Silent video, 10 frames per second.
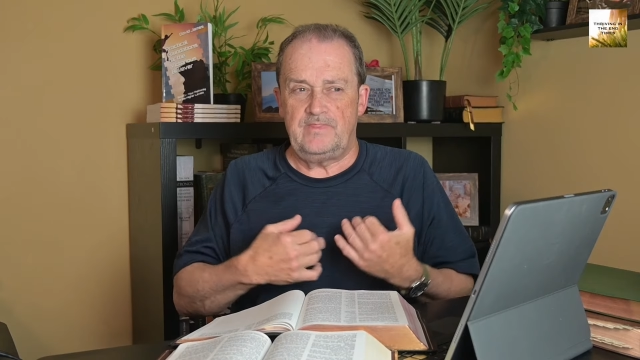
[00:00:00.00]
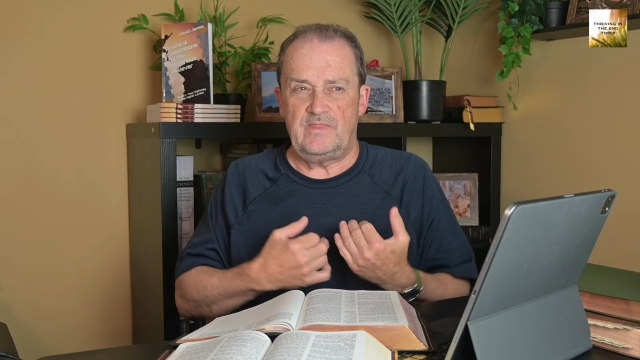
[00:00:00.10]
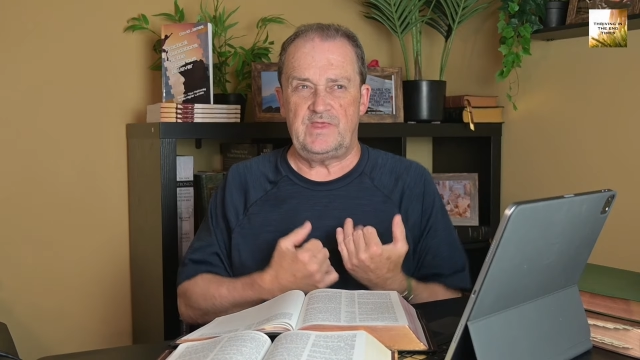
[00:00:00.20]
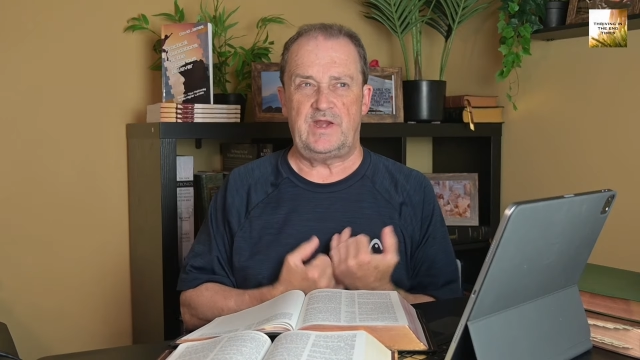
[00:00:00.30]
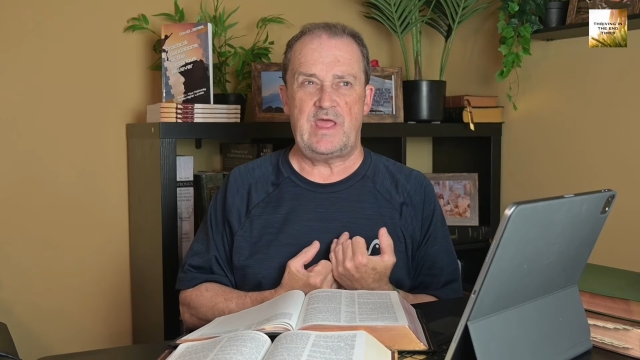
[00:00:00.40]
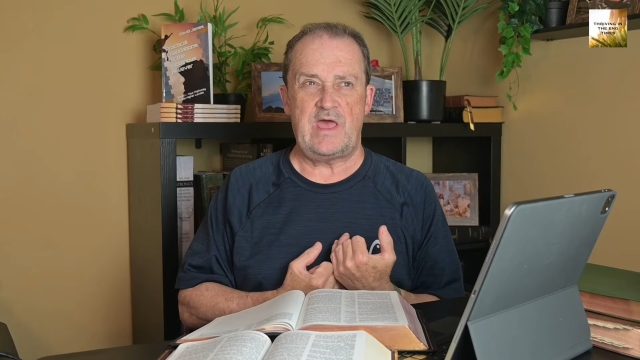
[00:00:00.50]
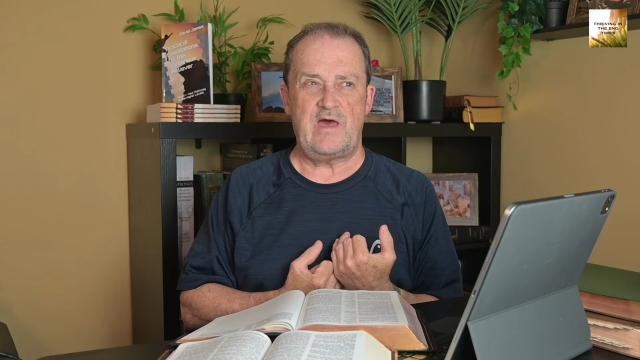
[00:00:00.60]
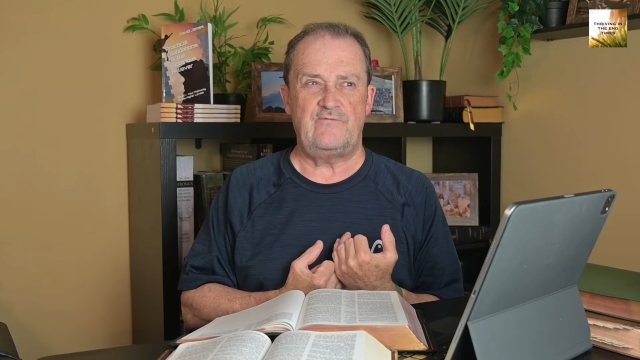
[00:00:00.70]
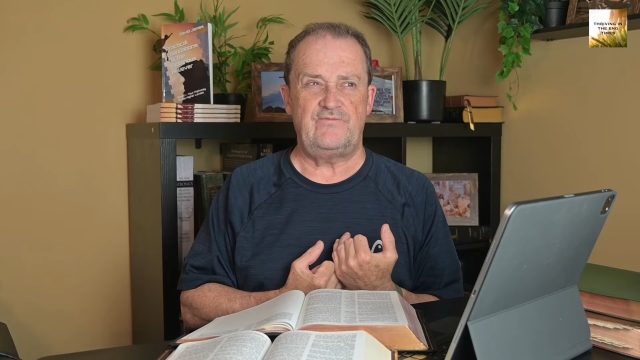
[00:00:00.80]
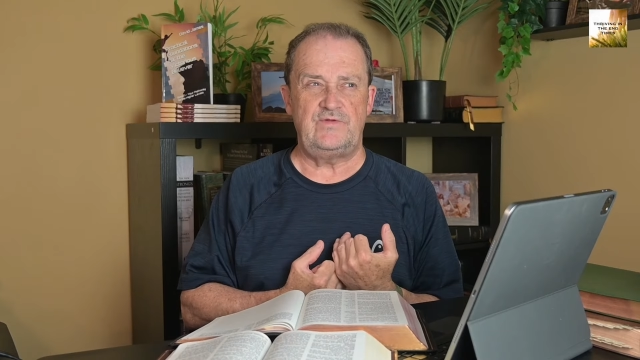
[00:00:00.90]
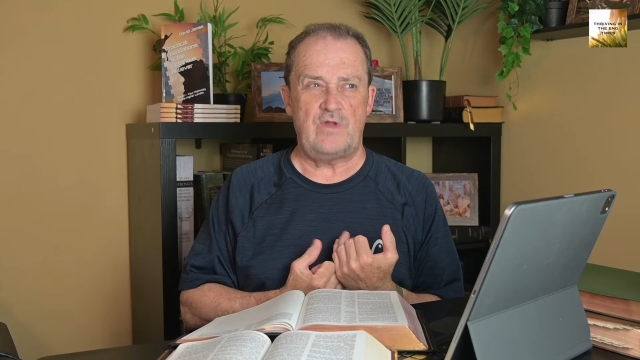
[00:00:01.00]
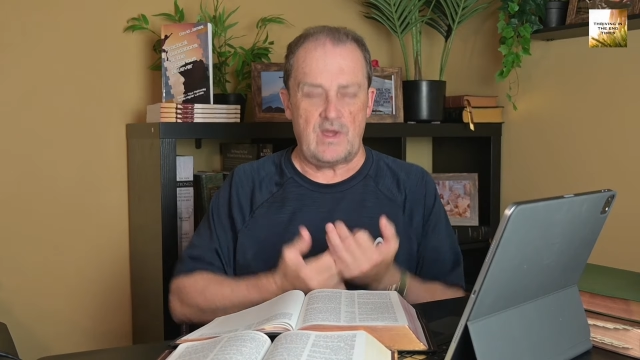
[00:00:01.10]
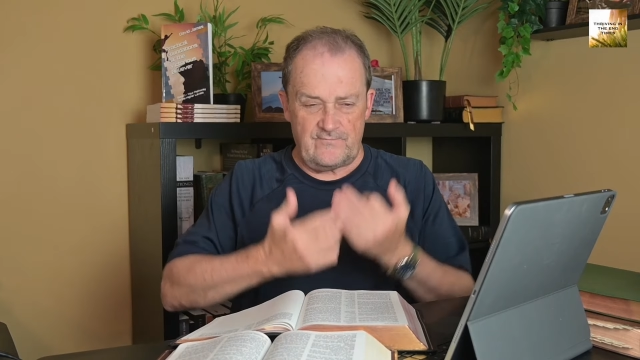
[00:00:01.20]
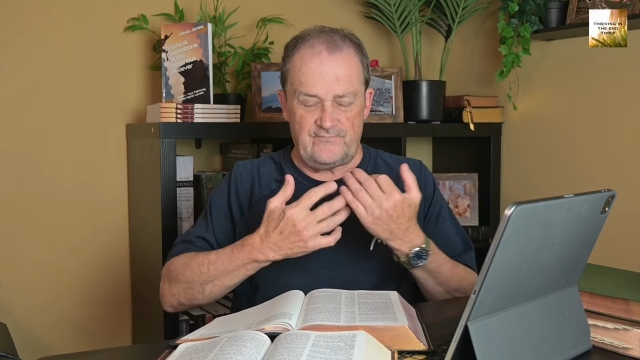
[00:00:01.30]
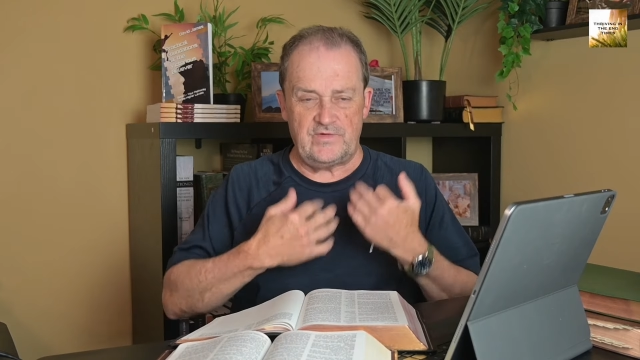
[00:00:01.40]
that have
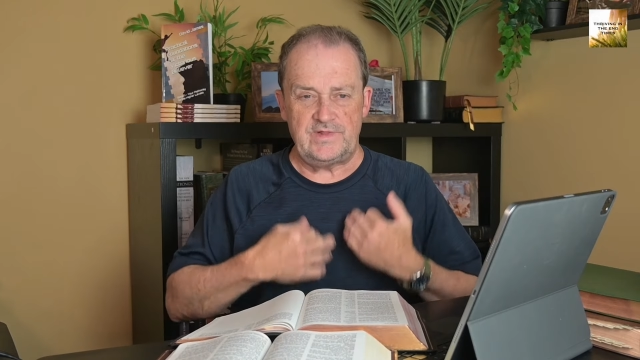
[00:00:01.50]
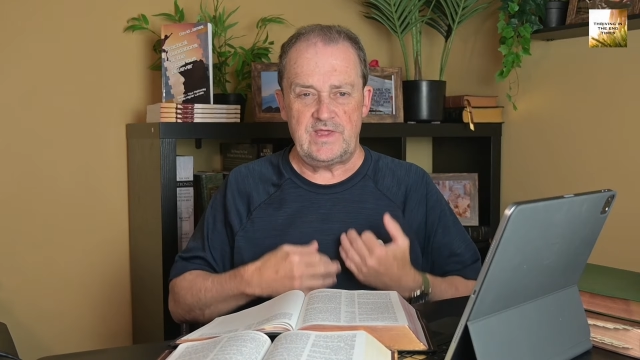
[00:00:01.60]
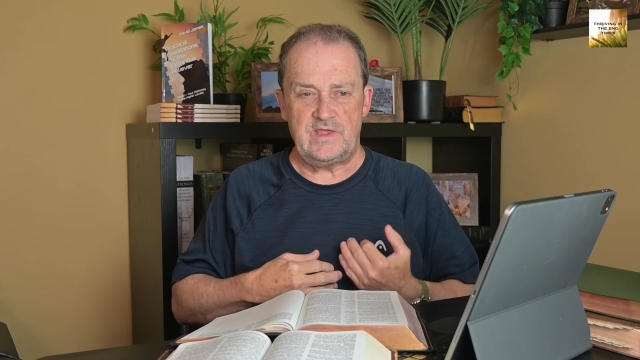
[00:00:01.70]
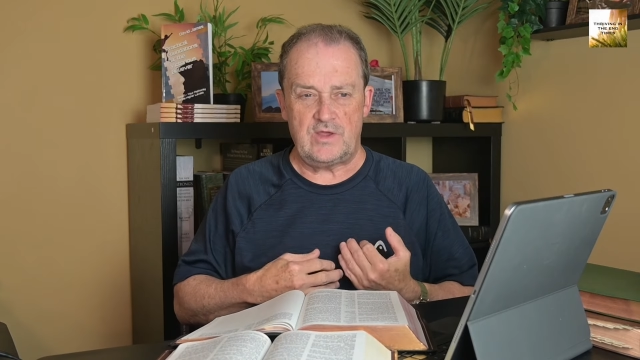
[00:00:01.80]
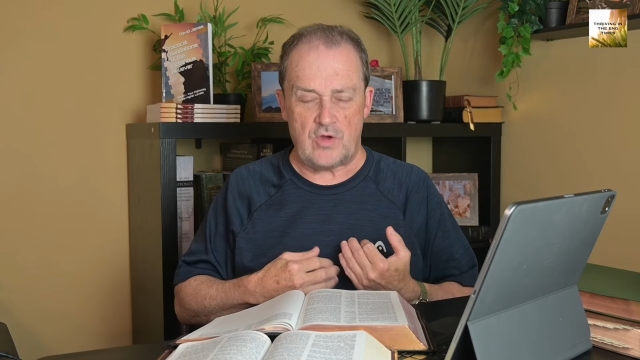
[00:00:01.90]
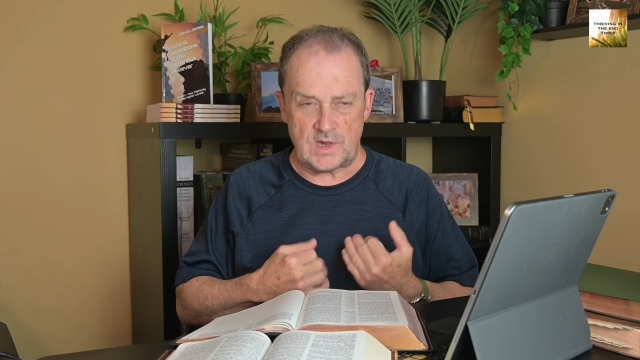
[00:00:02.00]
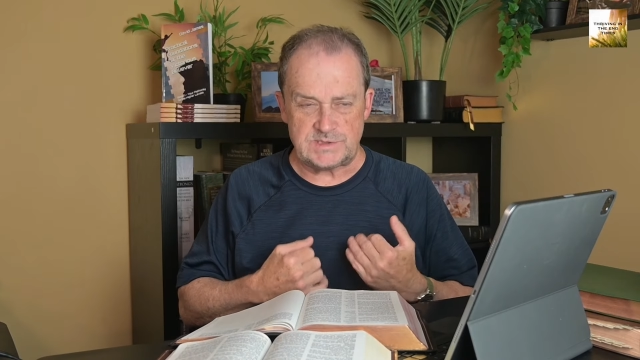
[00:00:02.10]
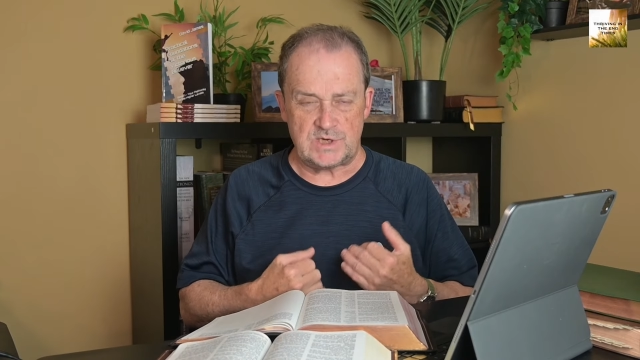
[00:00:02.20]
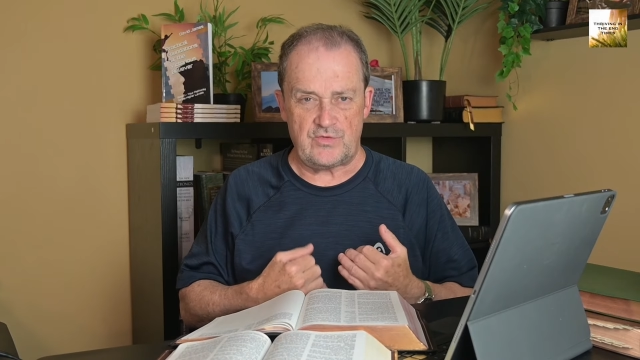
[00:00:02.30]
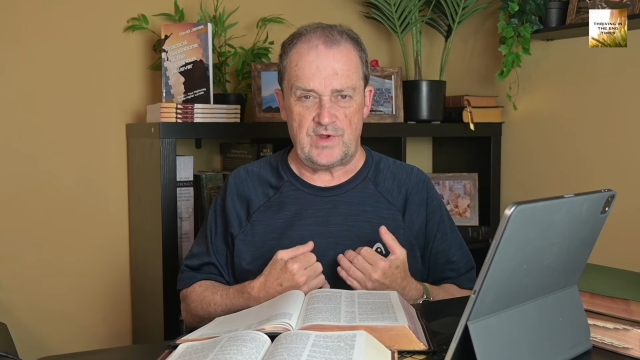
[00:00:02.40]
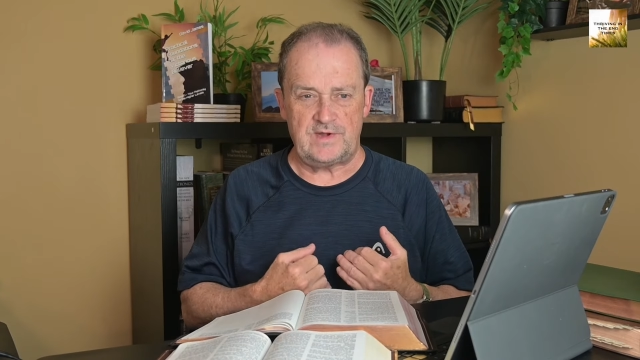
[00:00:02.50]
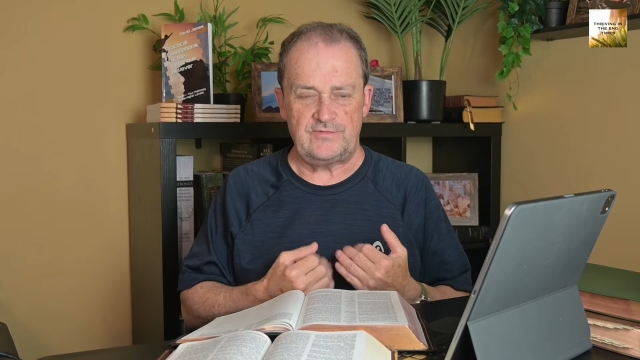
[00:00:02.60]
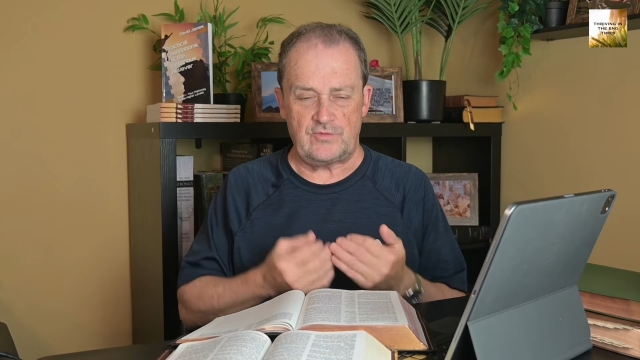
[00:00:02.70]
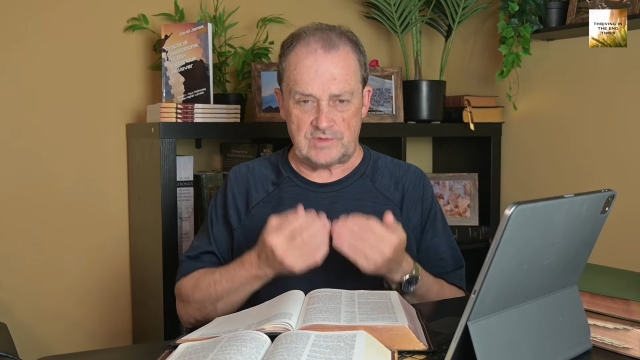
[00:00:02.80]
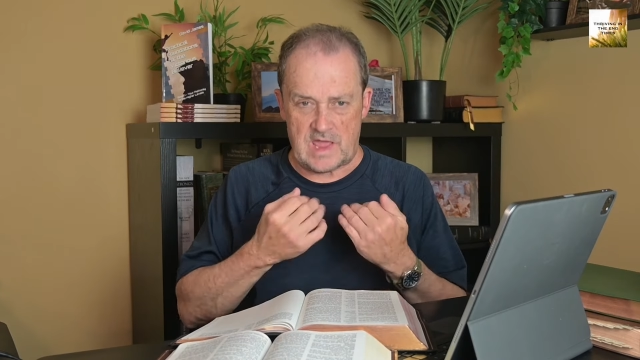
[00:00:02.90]
not fully consecrated
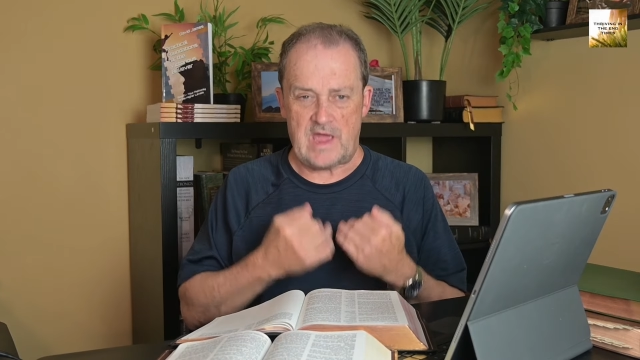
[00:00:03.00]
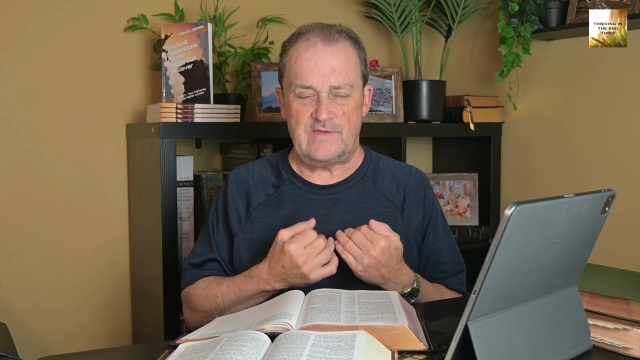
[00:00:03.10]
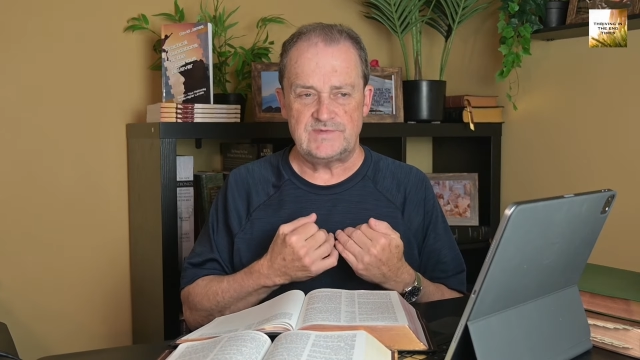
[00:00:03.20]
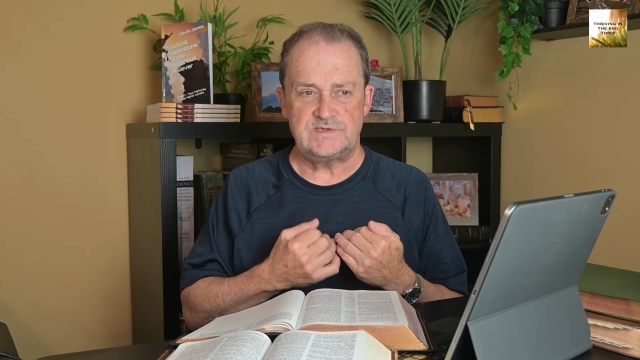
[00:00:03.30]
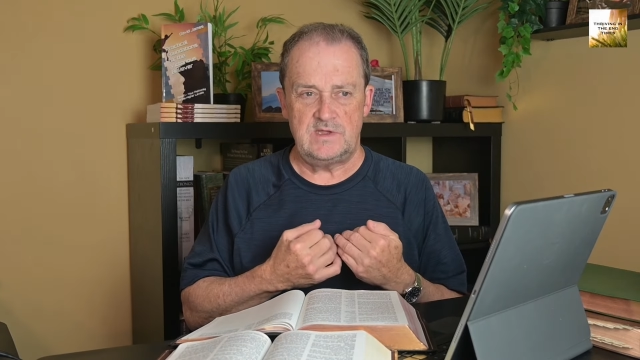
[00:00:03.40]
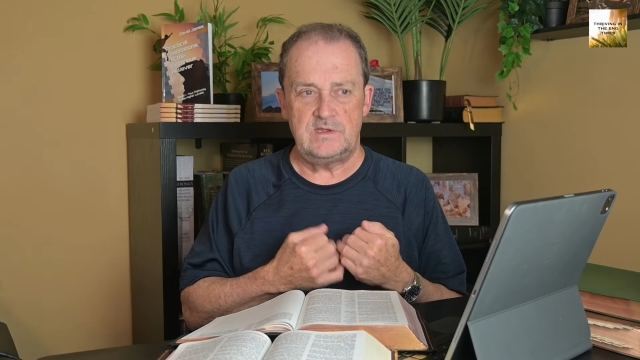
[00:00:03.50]
their lives